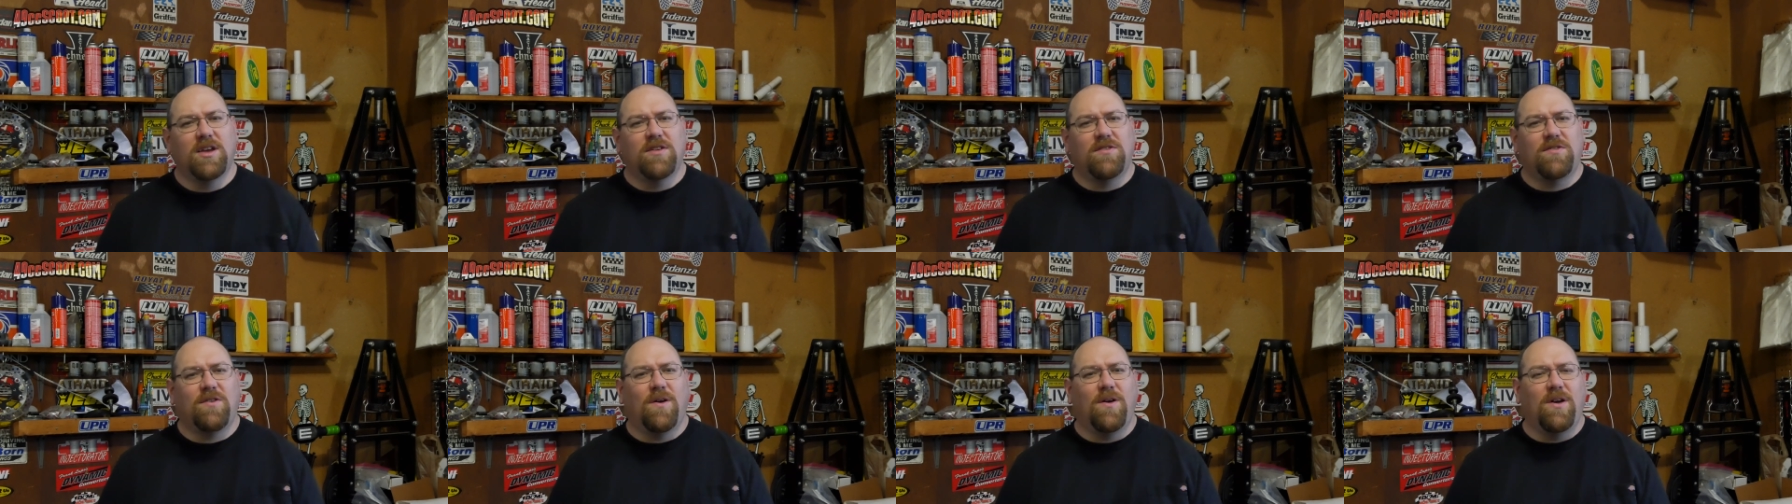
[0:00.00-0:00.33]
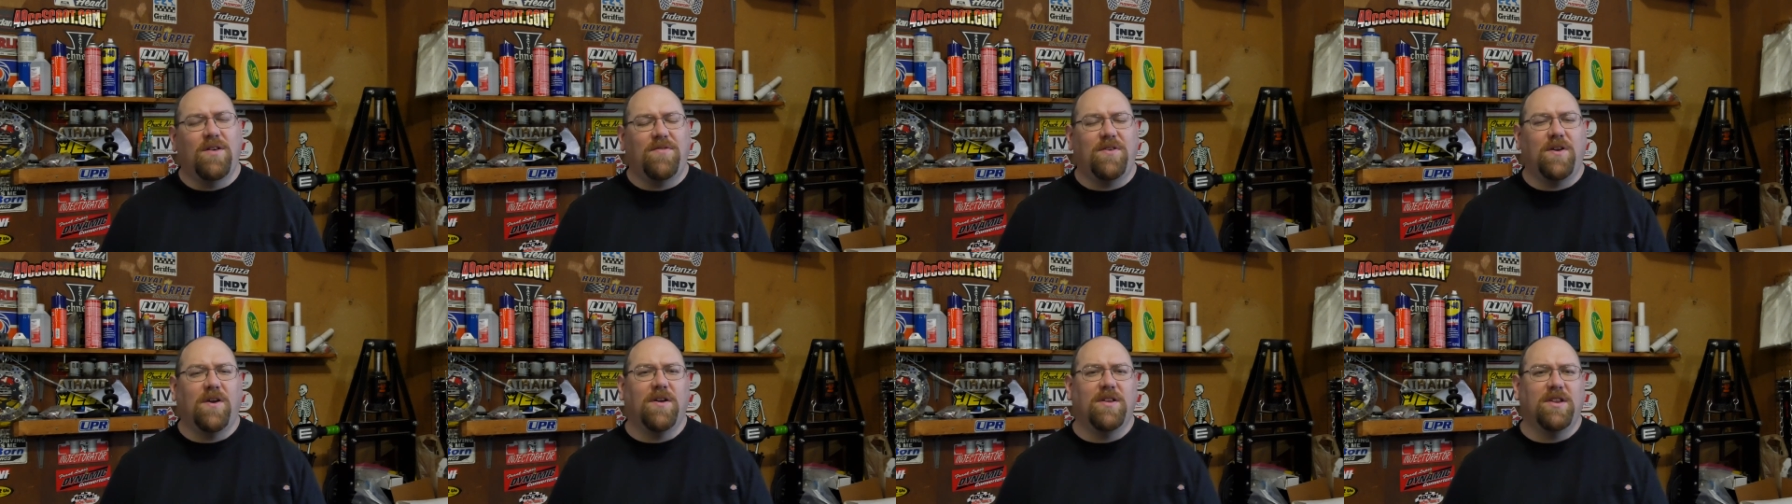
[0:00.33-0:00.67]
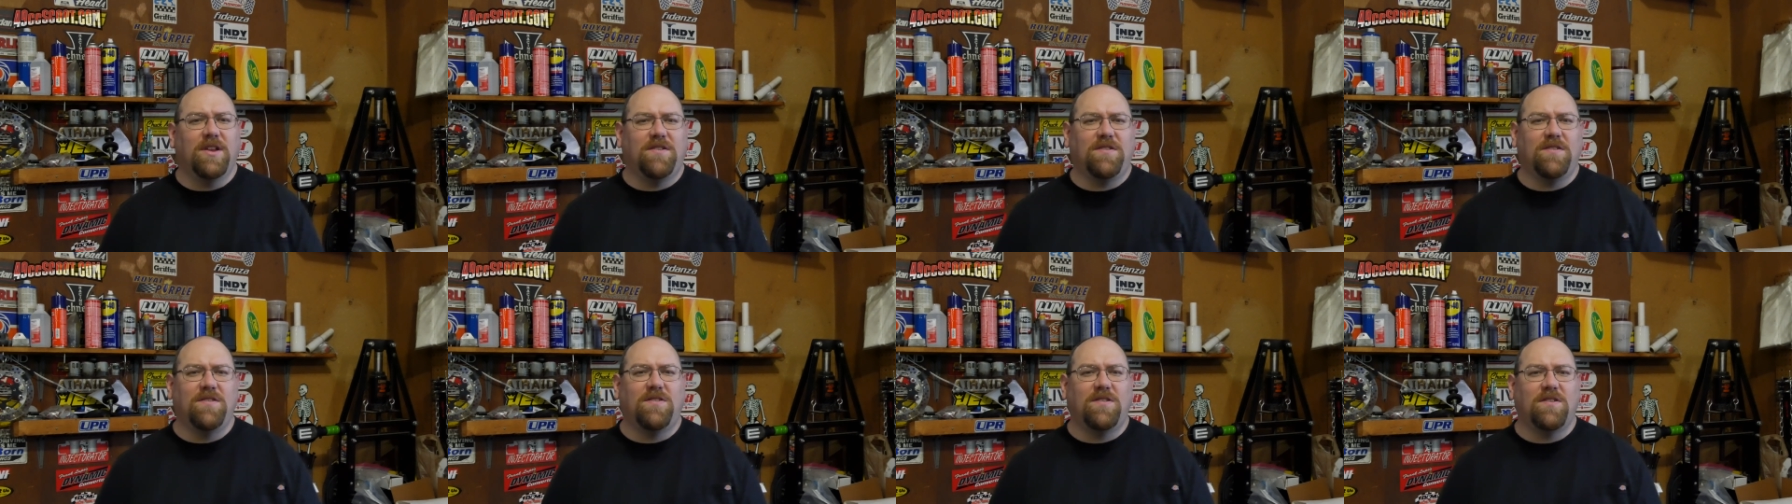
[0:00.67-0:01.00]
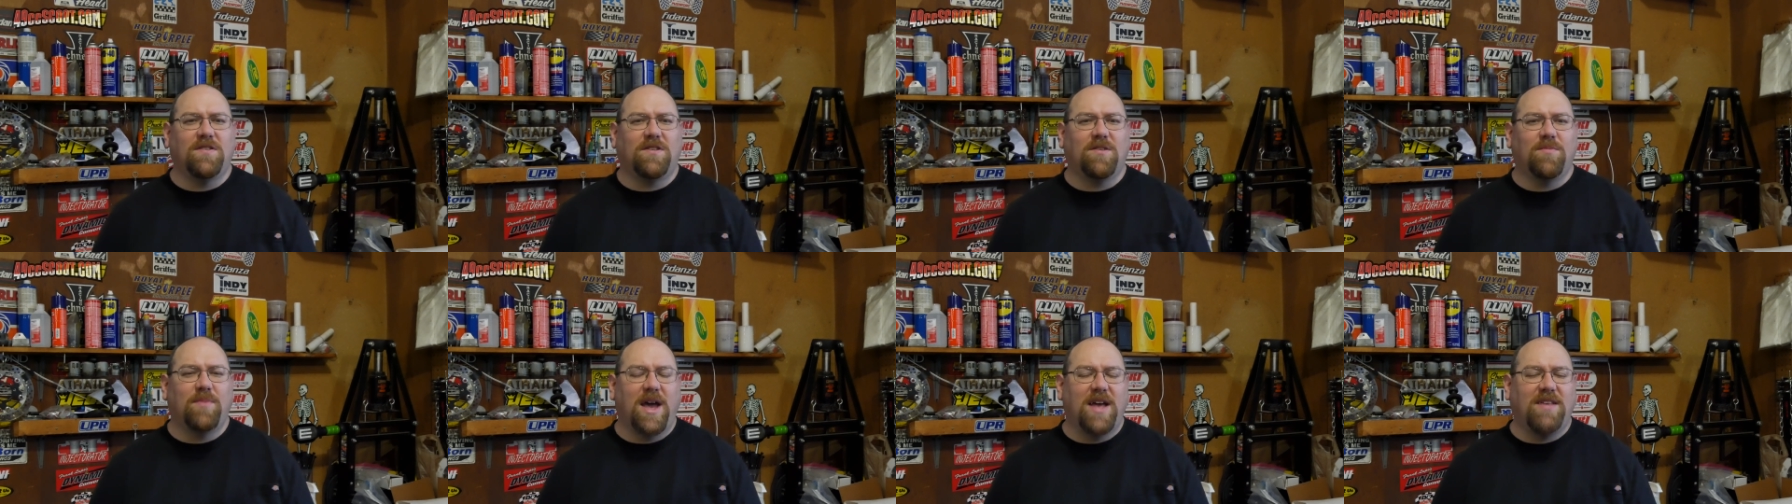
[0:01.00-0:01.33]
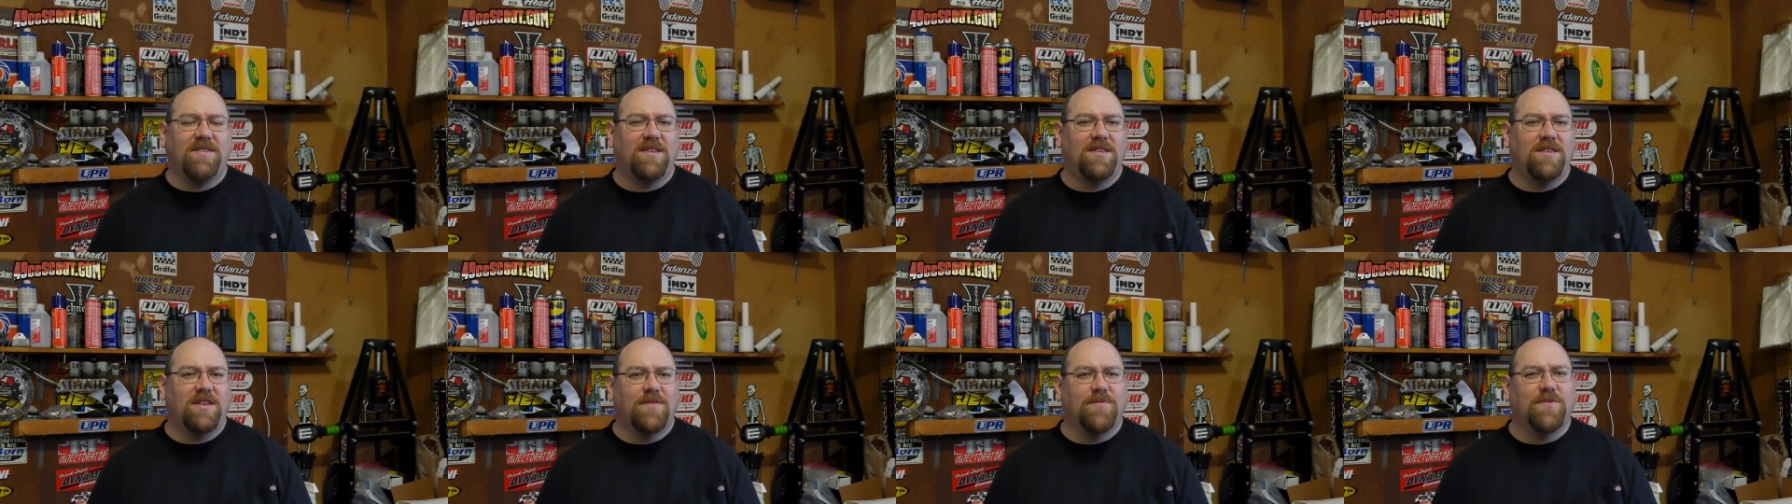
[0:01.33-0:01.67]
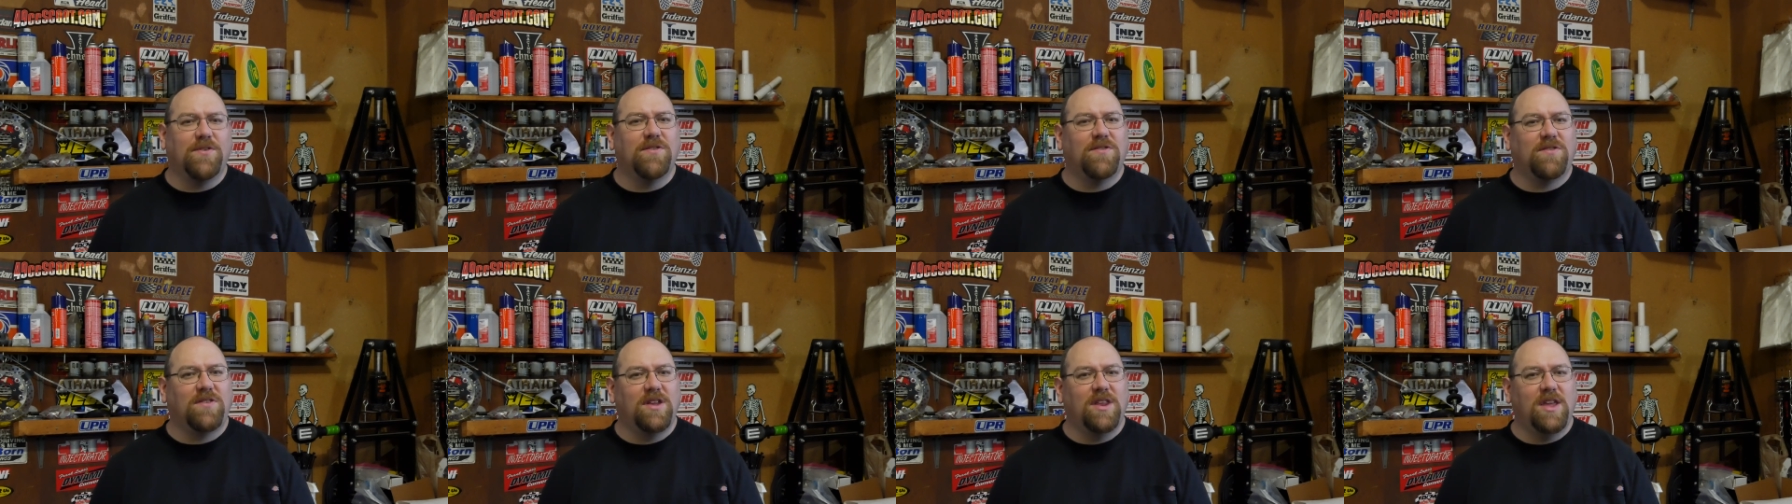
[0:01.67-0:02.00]
So if your ignition system has a
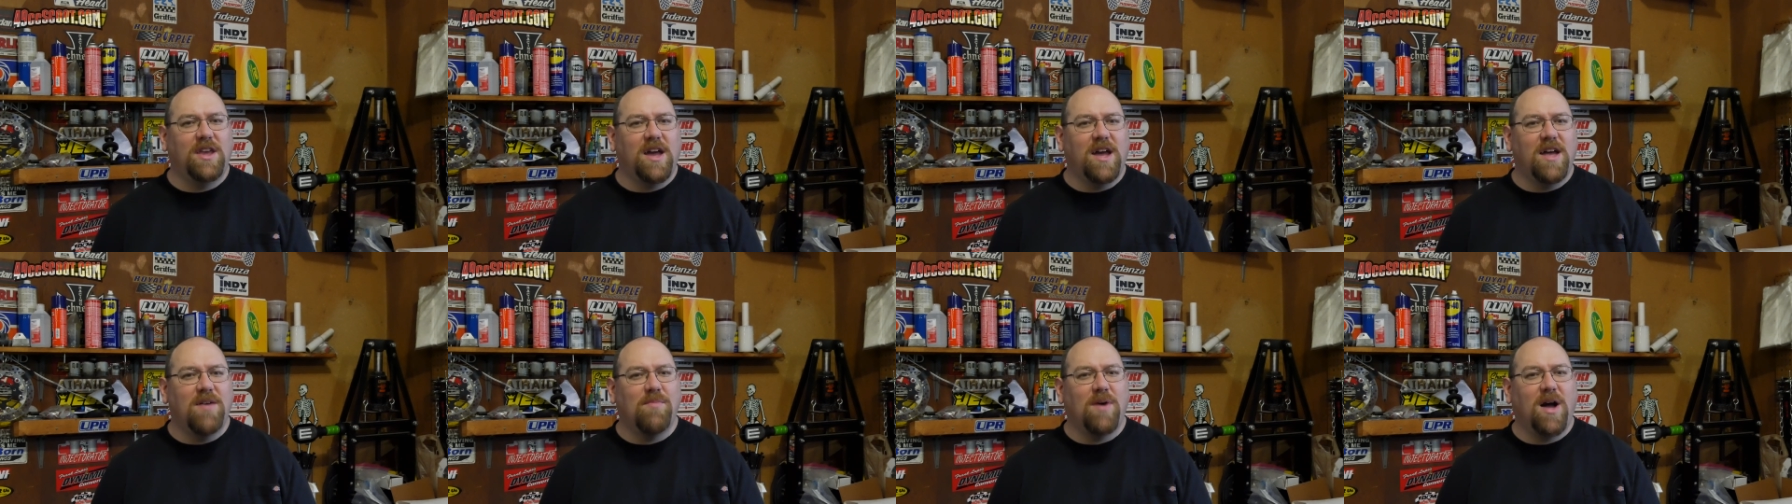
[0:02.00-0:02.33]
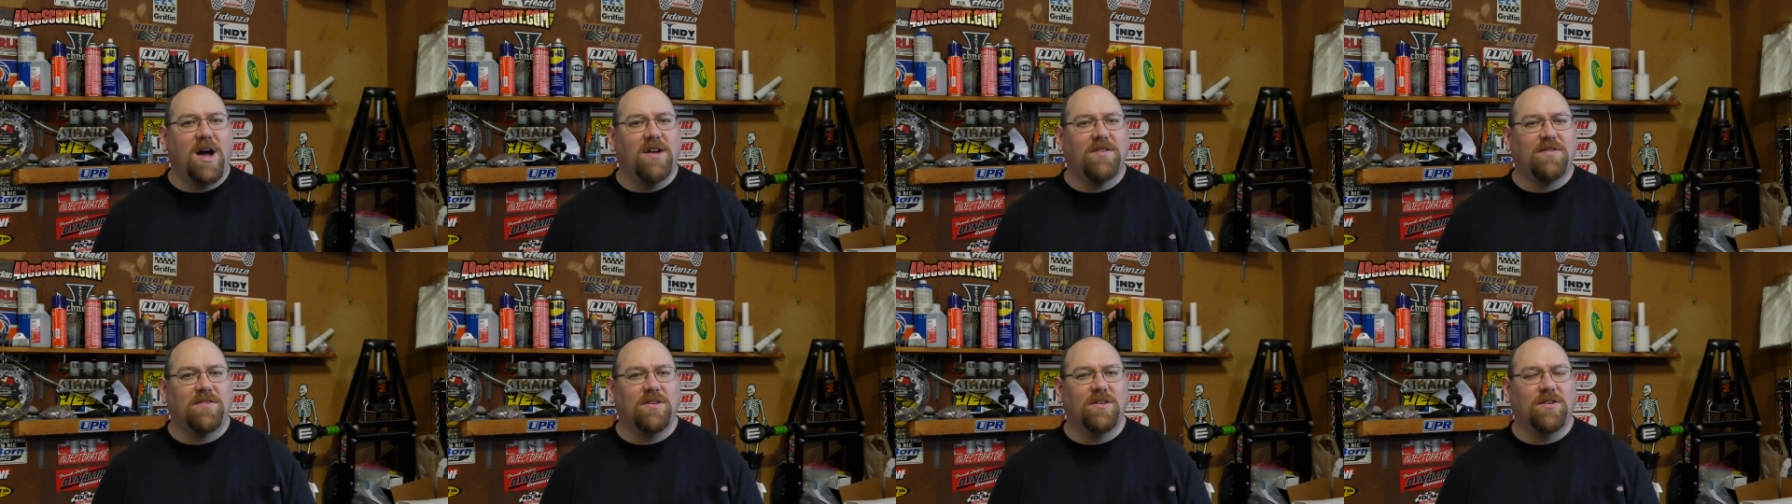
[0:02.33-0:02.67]
different C D I box,